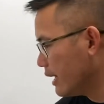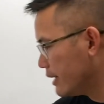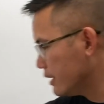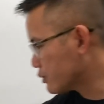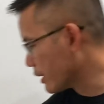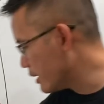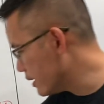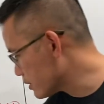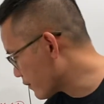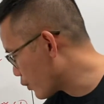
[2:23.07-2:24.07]
And this right here
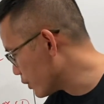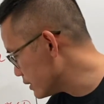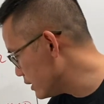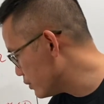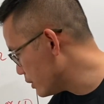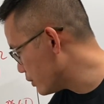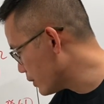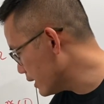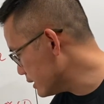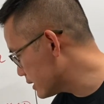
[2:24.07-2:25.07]
is of course e to the
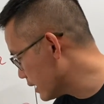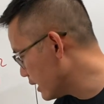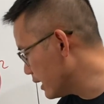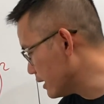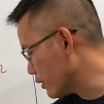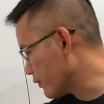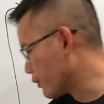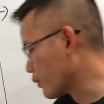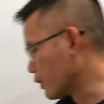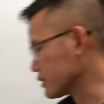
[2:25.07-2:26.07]
2x and then
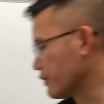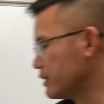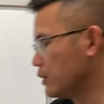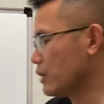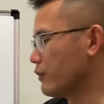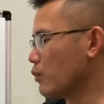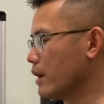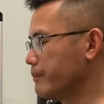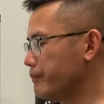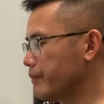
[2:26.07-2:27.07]
of course over there we have
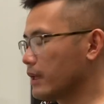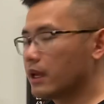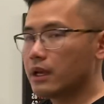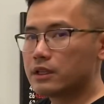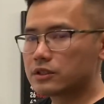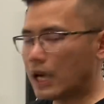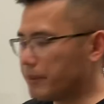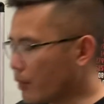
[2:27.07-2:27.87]
1. So I'm